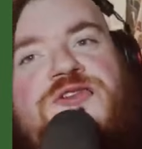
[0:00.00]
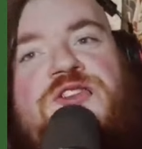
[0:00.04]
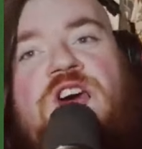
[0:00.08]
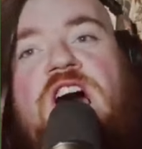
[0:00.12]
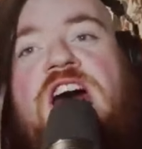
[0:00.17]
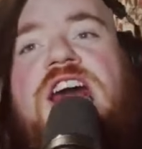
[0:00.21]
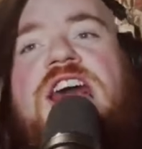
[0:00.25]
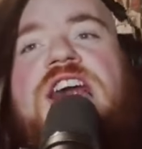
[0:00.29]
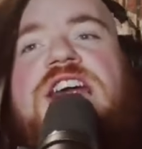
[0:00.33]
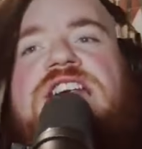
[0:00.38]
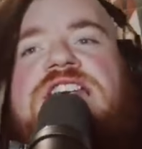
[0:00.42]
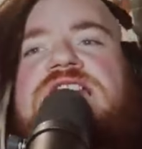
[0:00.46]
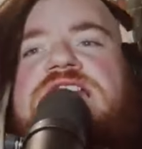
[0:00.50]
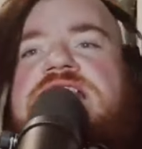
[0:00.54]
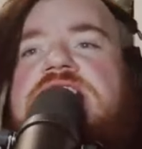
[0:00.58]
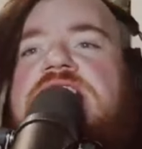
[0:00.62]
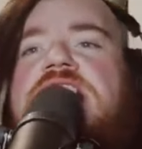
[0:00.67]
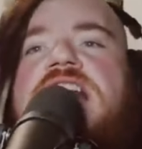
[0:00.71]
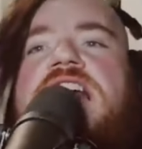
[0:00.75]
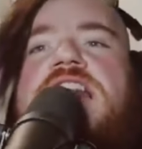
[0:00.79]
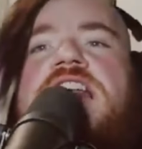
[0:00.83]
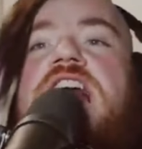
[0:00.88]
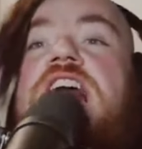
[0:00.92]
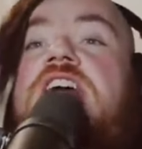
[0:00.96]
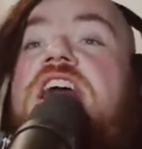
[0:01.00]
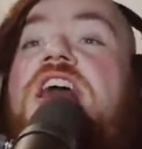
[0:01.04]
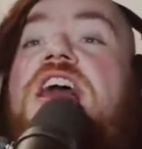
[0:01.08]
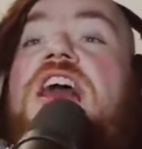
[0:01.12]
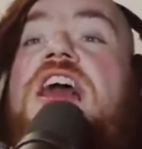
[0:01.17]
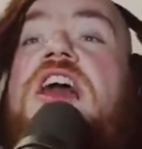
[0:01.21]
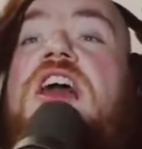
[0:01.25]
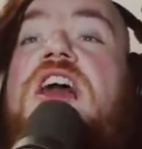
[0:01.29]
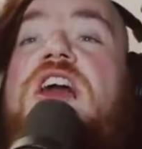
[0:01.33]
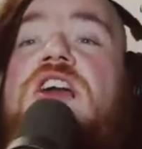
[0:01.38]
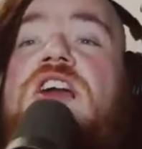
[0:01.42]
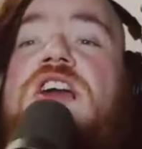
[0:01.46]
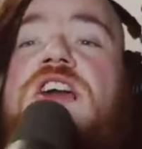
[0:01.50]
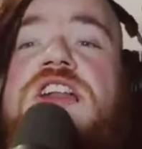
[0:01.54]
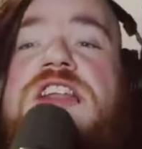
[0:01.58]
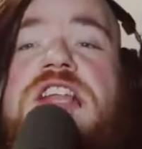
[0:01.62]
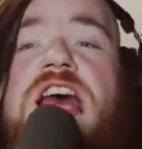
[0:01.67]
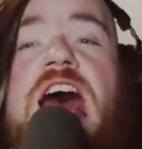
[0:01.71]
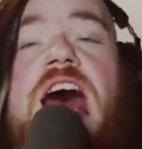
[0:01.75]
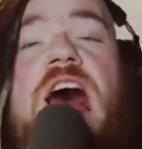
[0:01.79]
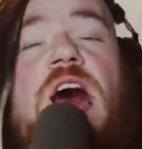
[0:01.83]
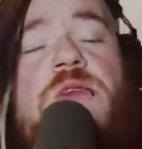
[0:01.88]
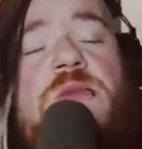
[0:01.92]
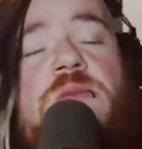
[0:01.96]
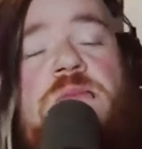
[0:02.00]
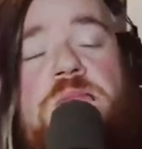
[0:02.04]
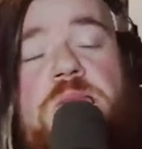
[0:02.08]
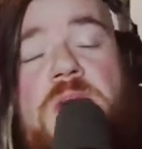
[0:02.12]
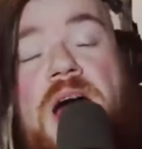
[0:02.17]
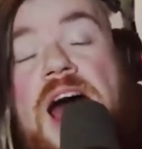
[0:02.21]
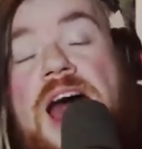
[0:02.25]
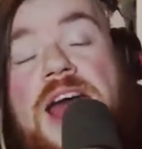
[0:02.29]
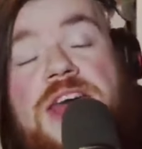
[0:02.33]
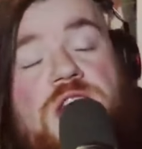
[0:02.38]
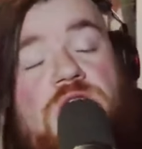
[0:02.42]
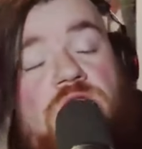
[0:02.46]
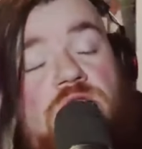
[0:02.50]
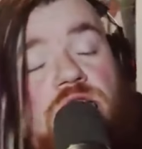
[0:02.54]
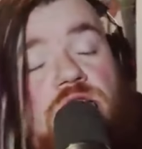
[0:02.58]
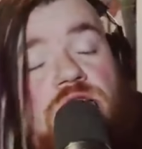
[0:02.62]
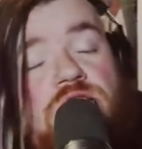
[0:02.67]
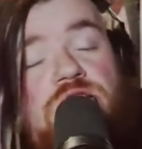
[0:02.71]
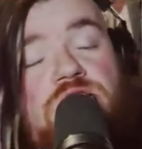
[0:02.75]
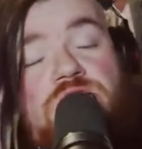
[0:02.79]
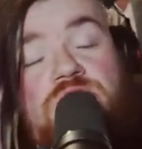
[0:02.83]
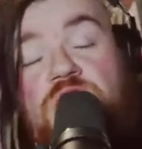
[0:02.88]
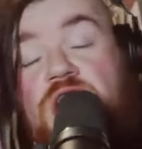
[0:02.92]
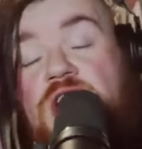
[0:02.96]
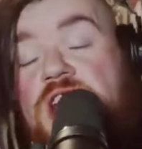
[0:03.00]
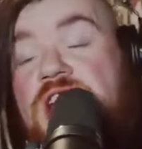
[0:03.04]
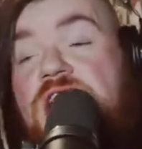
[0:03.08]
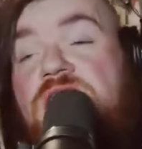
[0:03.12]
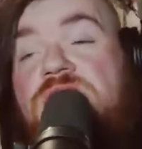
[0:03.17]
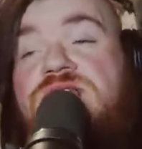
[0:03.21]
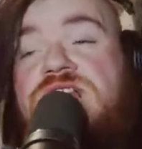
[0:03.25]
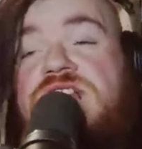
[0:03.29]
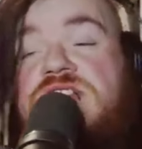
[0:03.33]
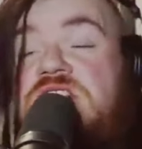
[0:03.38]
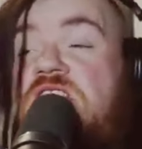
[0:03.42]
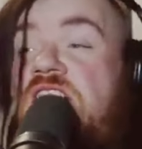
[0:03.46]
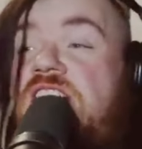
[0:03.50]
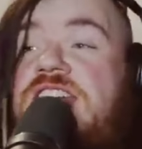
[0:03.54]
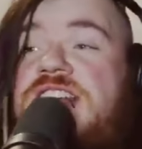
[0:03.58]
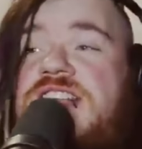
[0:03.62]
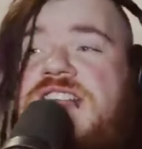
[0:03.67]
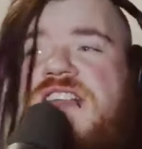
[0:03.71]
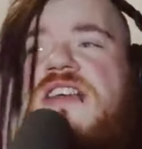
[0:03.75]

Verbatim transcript: I sit here down by your graveside